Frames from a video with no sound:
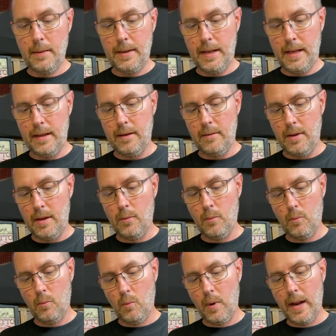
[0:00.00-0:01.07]
mean,
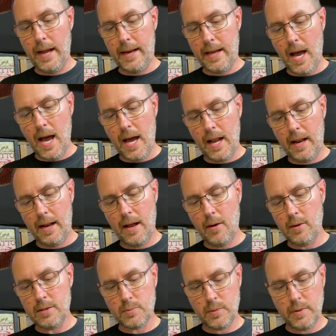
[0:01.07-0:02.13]
when I got it, I
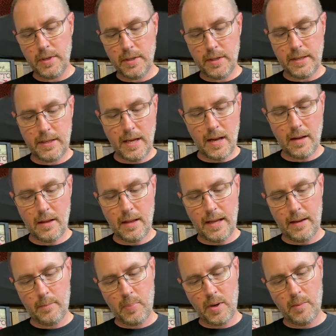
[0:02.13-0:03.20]
was really kind of
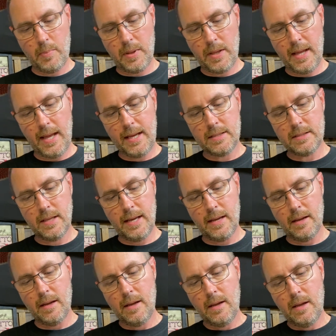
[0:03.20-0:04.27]
like perplexed, like,